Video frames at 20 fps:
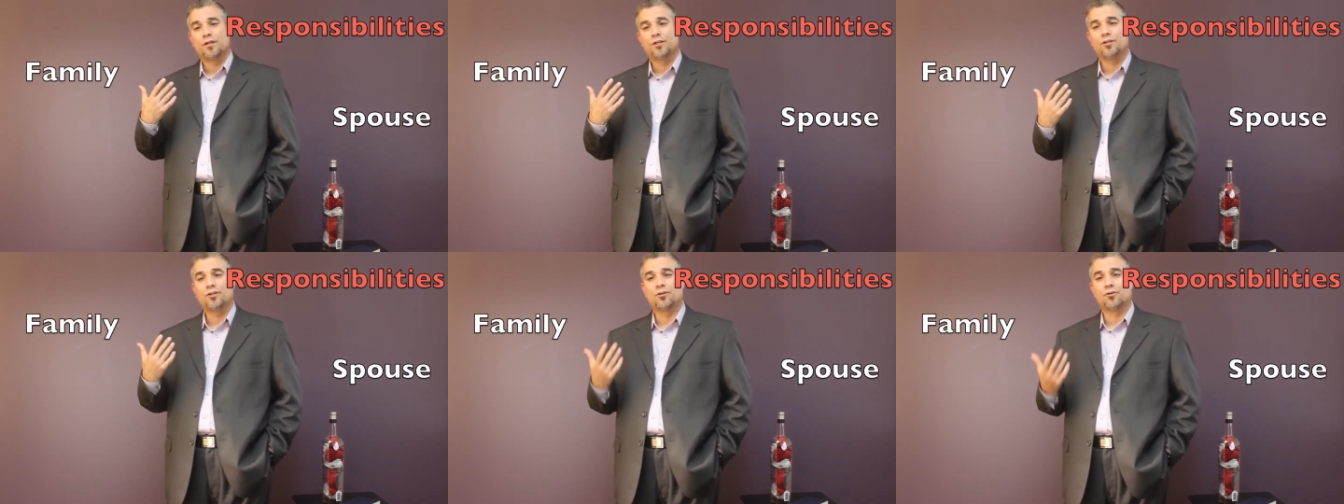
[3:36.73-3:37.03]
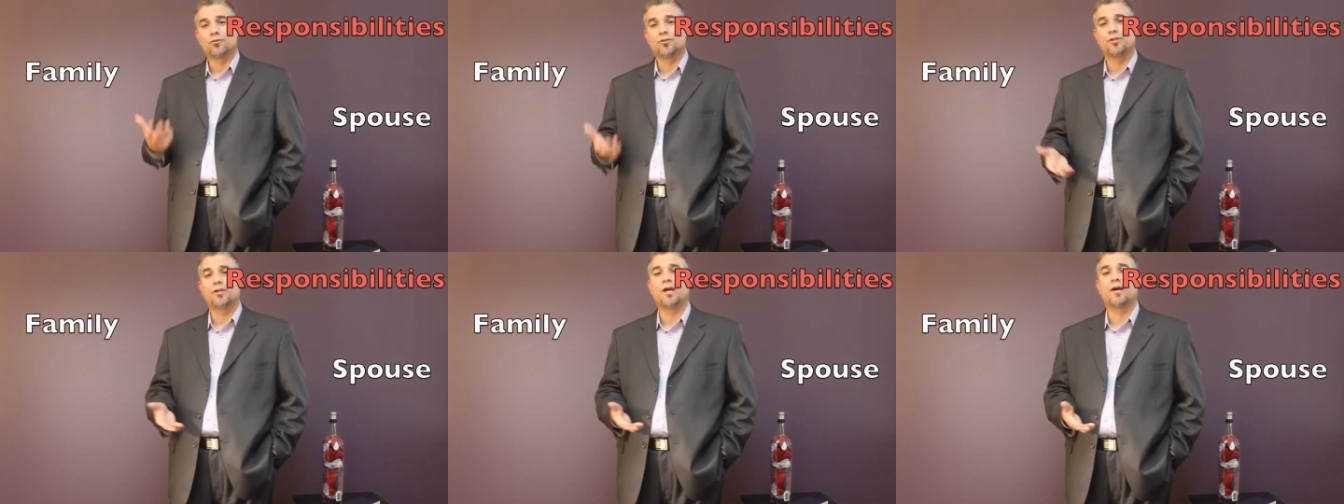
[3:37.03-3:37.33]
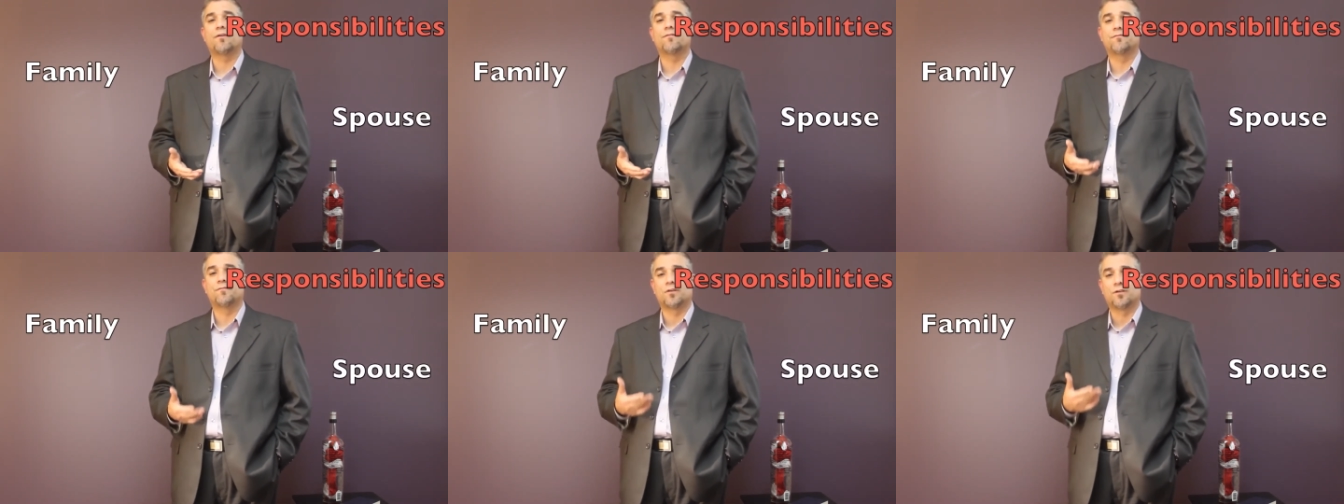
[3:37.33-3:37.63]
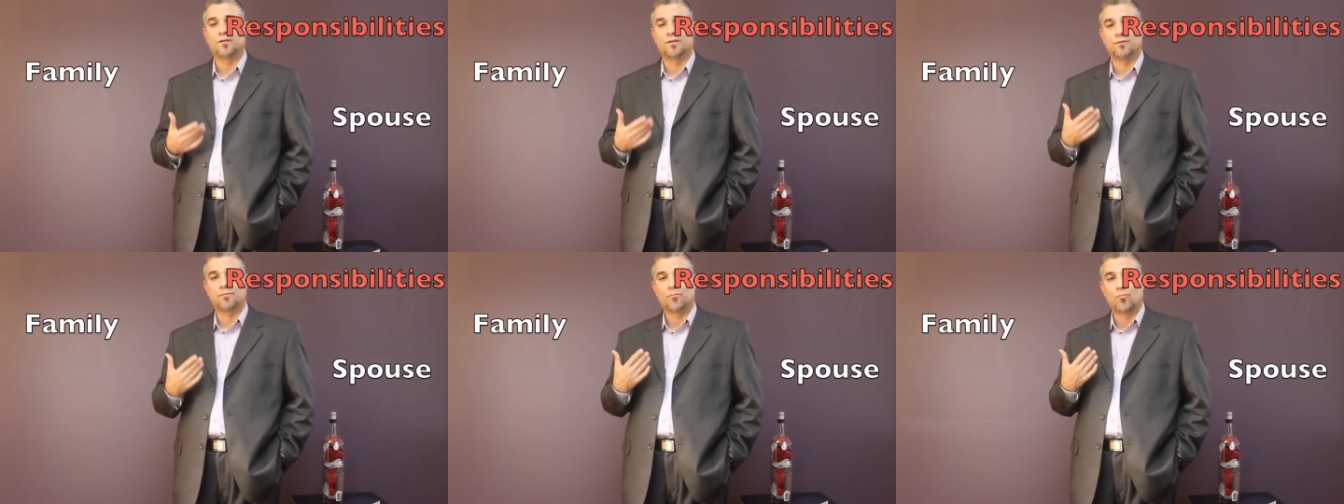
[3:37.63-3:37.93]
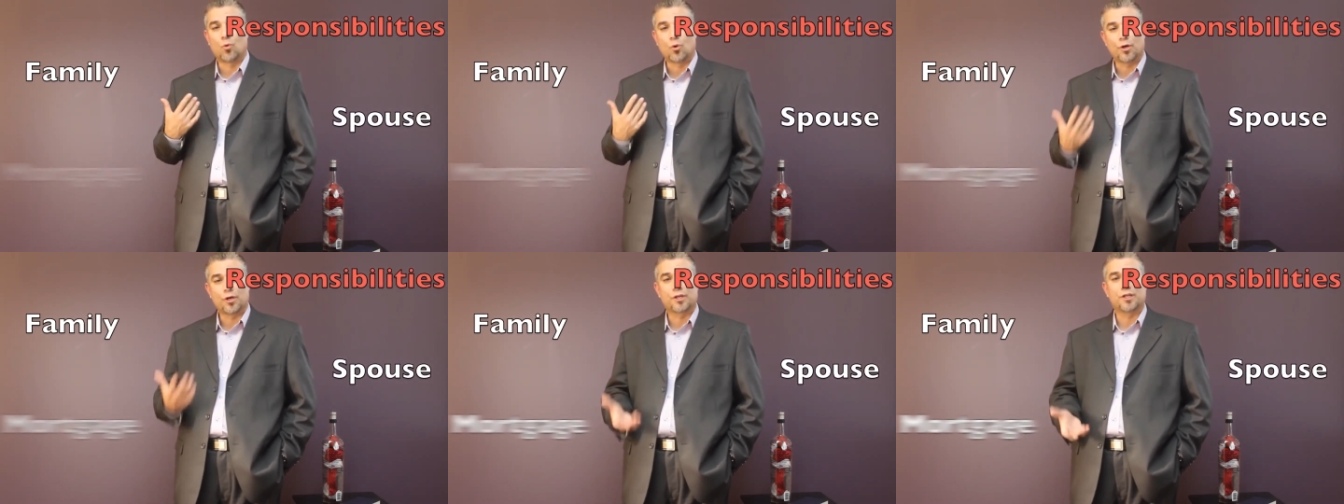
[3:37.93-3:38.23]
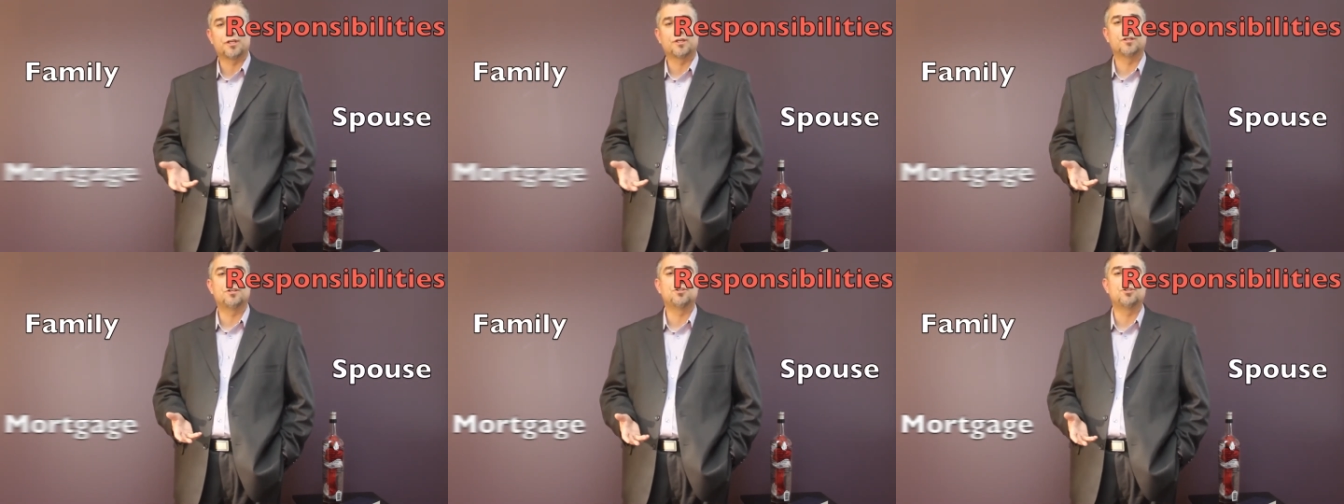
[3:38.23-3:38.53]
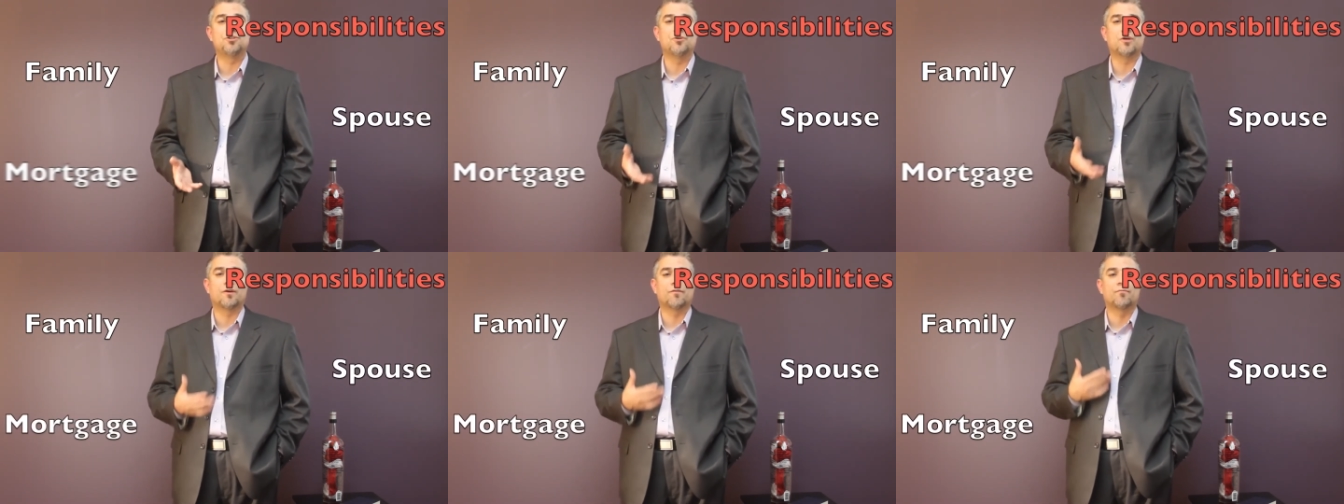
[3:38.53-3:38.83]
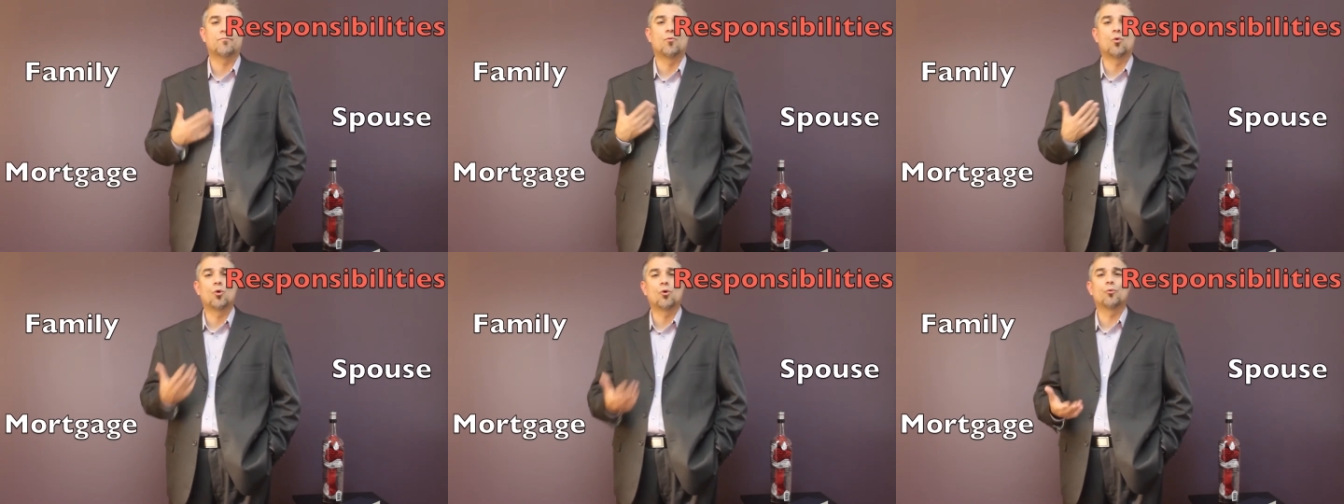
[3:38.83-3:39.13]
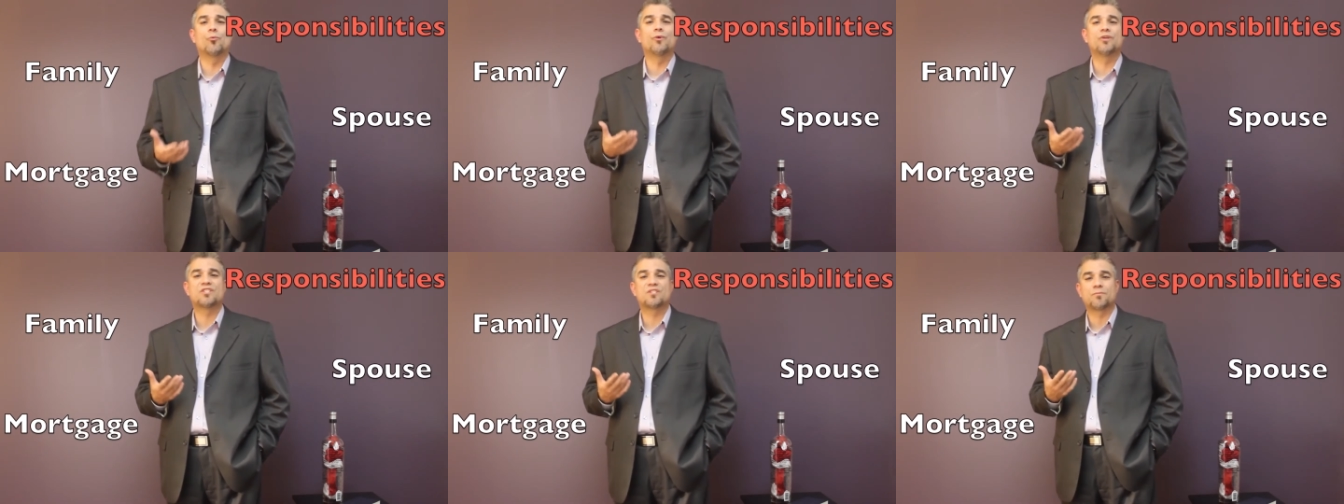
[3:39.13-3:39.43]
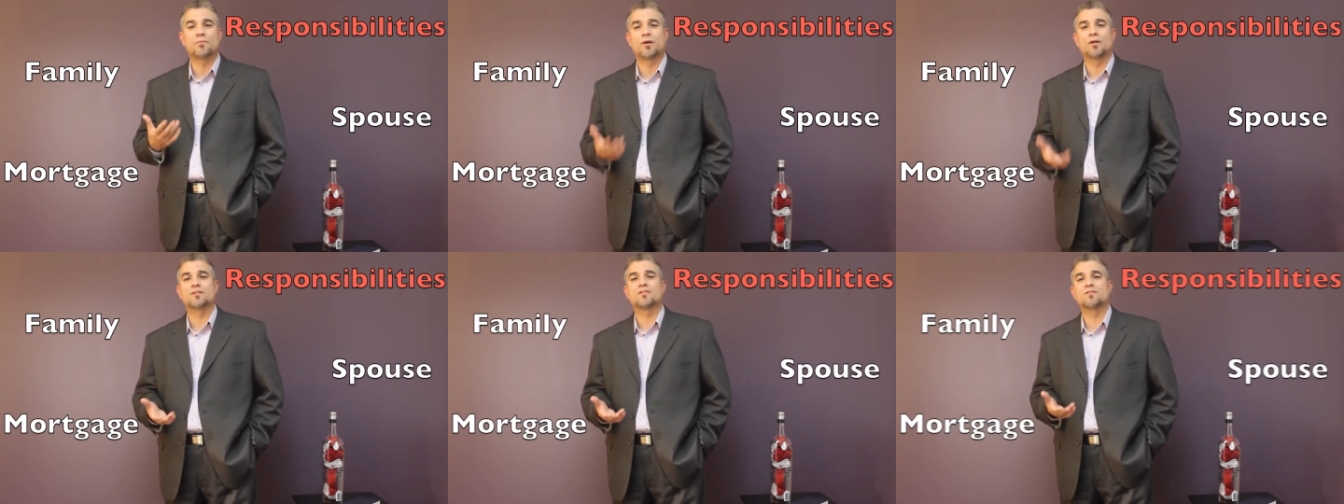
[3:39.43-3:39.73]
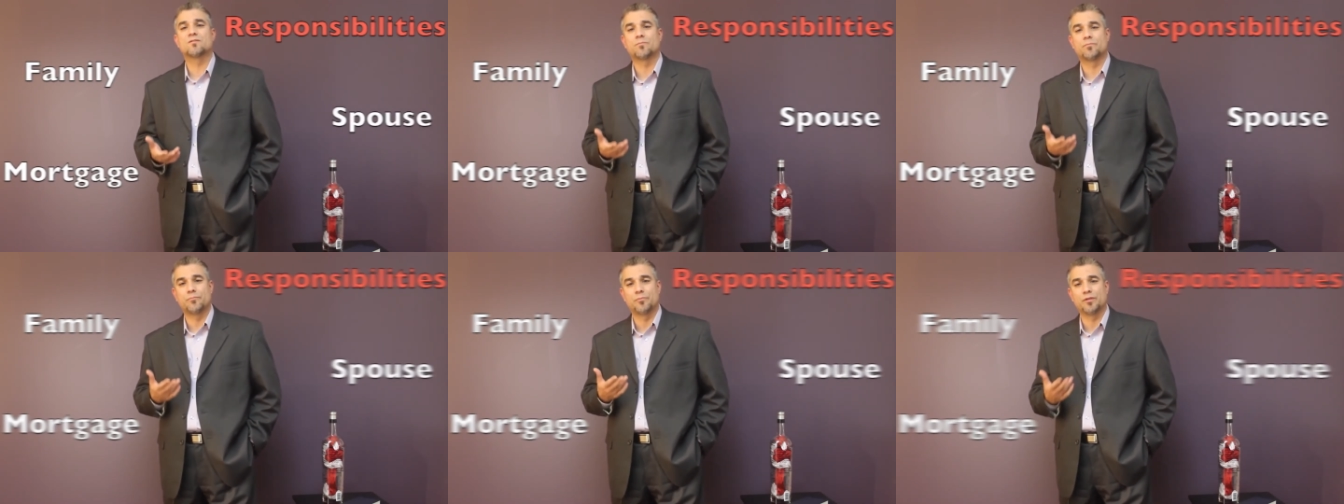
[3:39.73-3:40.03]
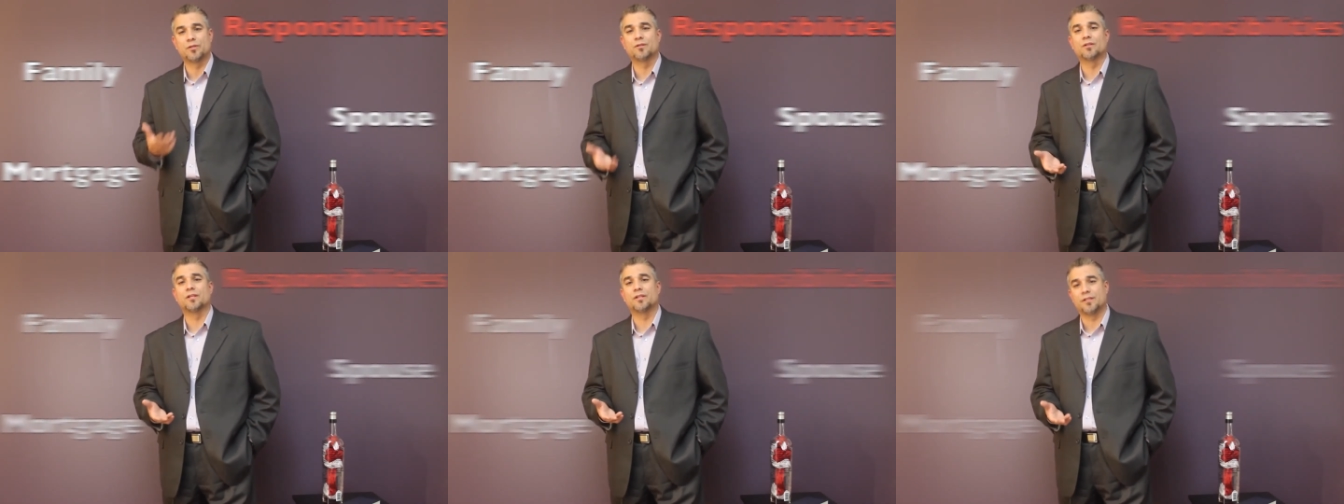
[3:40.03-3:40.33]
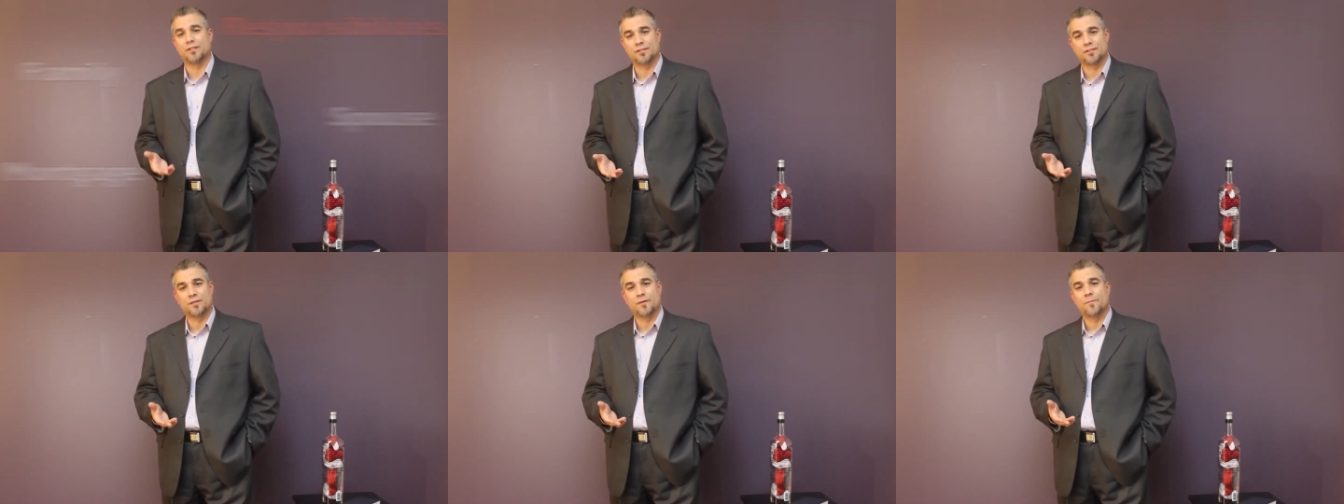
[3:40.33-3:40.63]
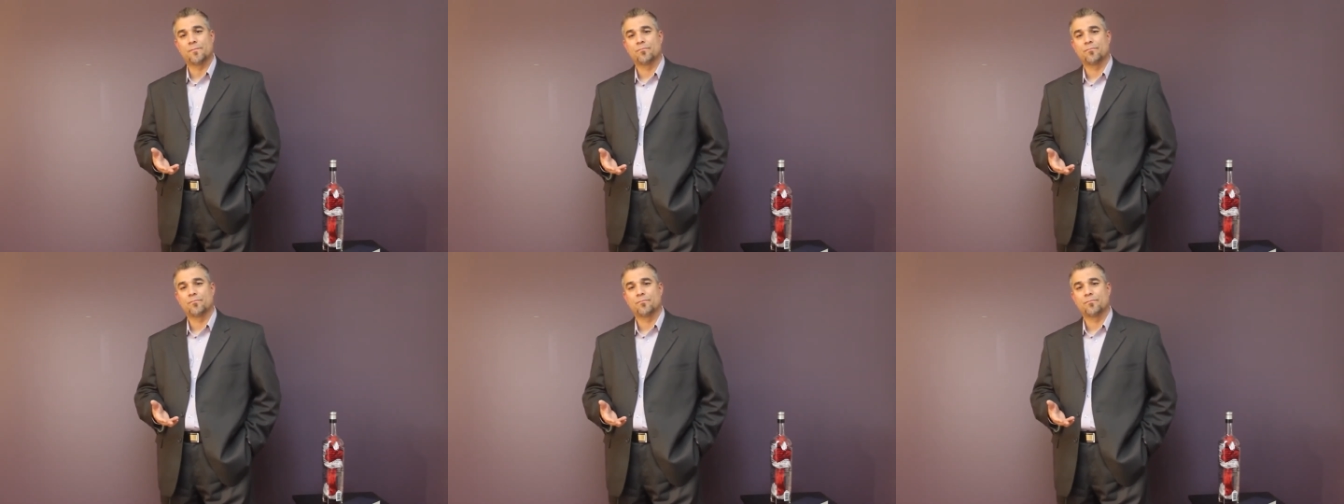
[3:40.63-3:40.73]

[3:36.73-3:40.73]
a mortgage, you have more responsibility,